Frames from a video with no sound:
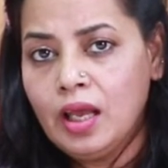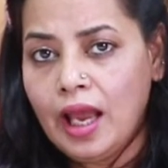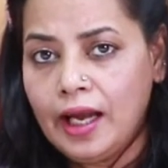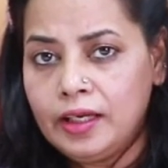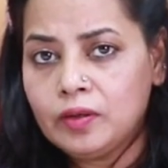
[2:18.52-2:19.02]

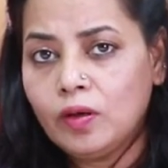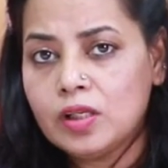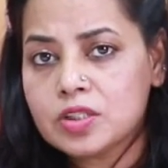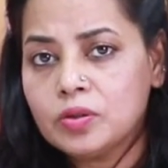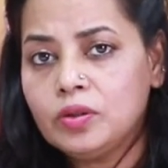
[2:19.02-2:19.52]
And
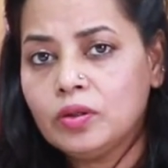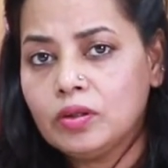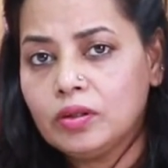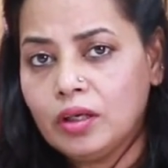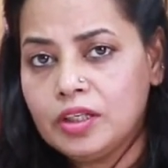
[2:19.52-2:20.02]
also
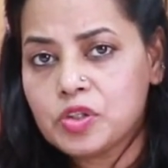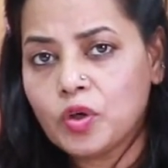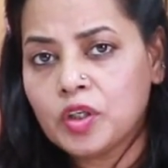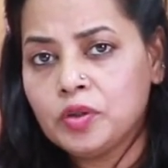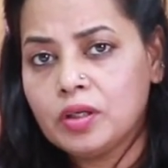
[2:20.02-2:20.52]
he
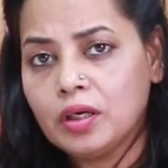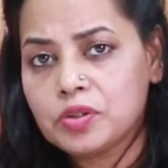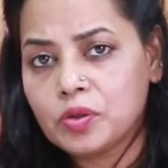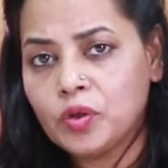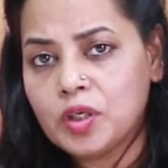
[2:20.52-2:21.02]

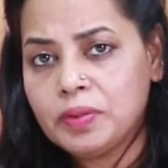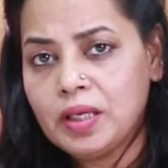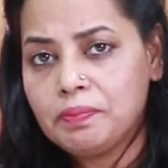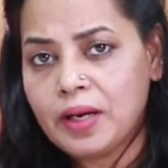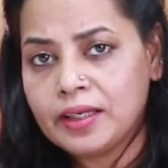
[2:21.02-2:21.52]
should not
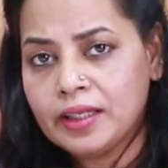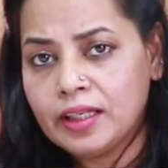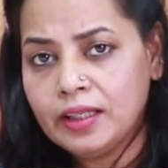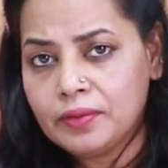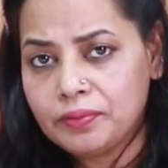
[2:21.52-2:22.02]
be a partner
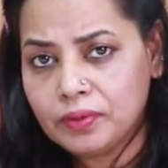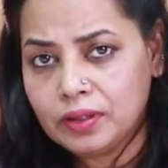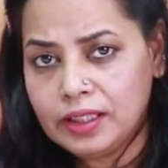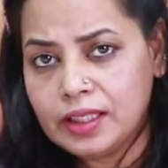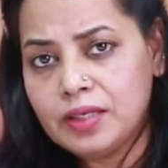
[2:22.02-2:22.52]
in a
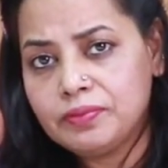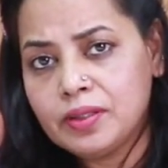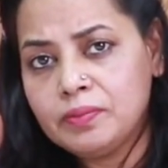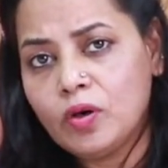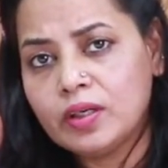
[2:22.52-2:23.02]
legal
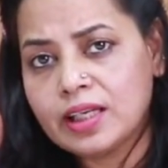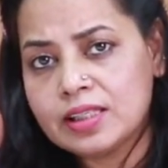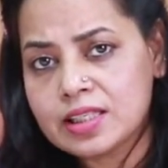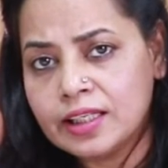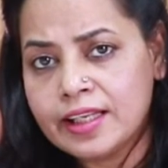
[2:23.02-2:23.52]
firm or
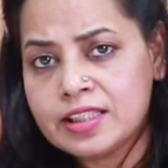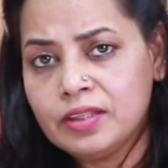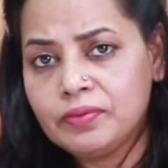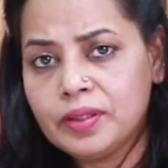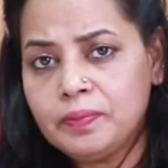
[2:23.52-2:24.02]

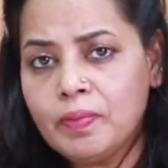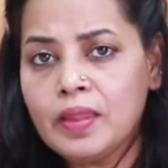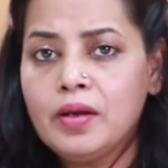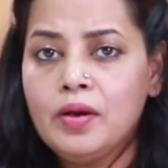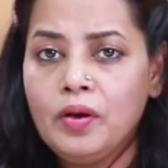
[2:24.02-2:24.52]
consultancy firm
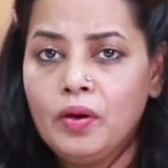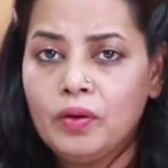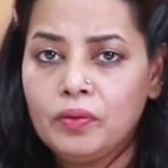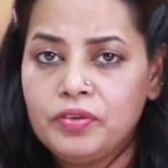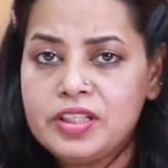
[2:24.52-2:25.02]

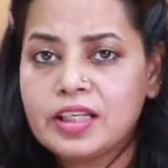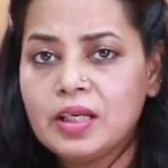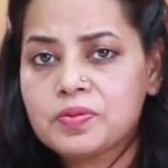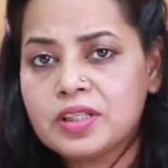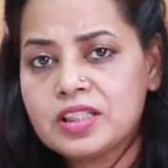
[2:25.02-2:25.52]
which
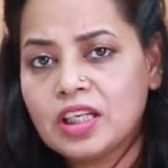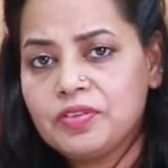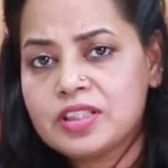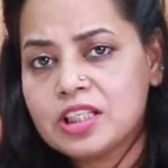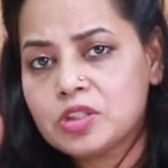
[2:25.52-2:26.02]
gives the
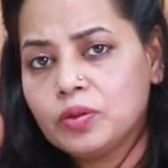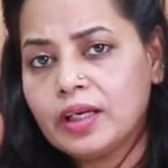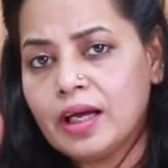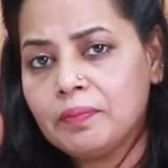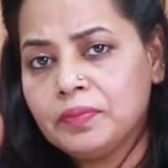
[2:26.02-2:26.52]
services to
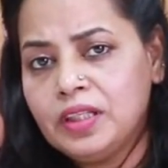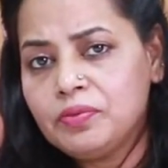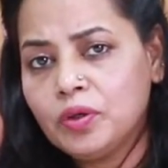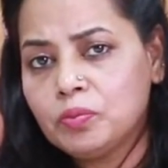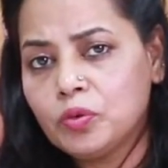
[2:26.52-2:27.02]
the company
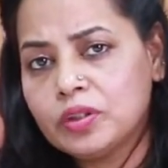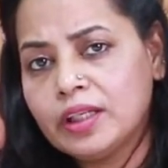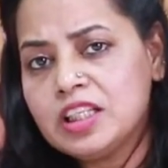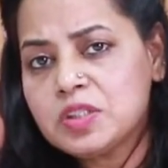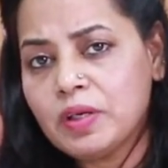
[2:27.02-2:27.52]
for more
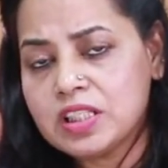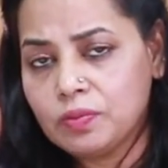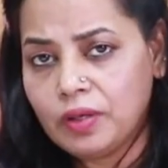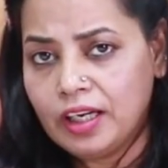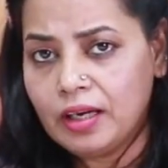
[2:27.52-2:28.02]
than a
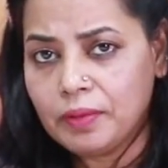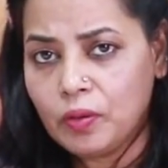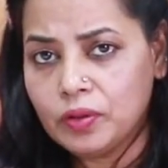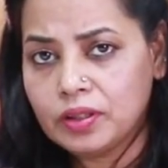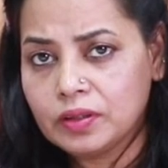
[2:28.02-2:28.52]
specified
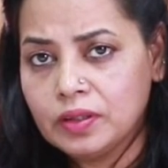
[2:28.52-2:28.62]
amount.